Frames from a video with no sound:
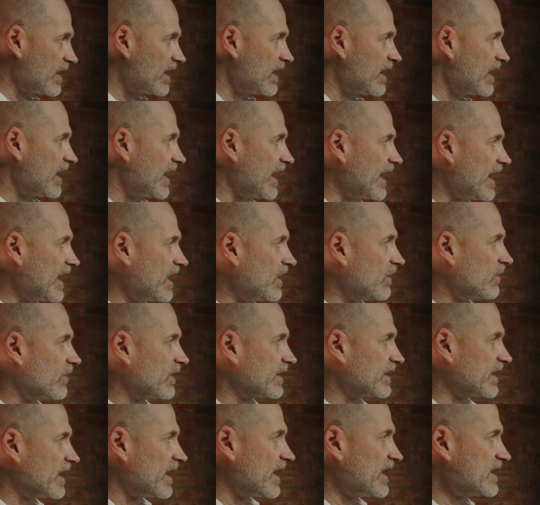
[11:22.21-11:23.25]
how
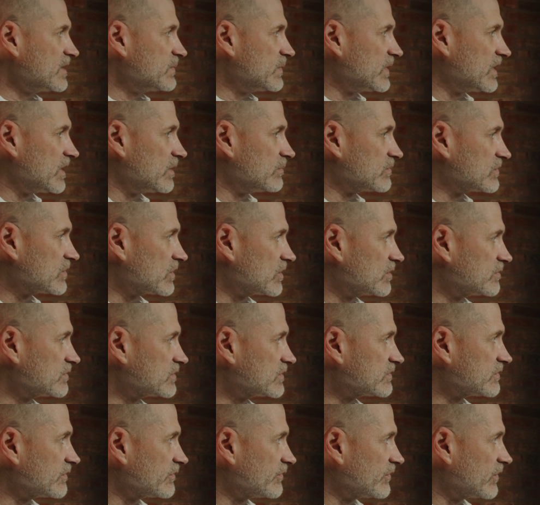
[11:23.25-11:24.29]
an I-beam turns
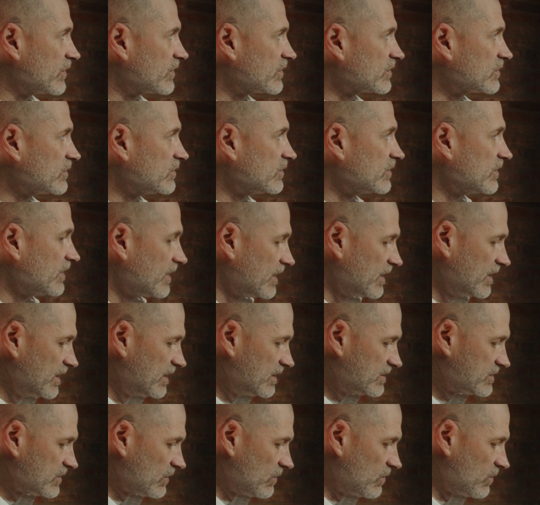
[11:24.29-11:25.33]
from vertical
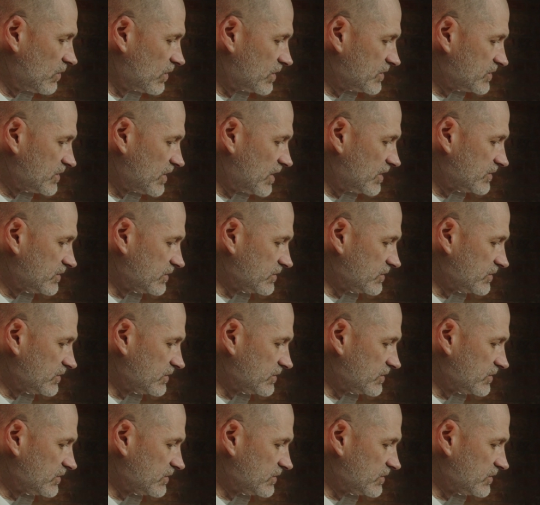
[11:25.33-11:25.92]
into horizontal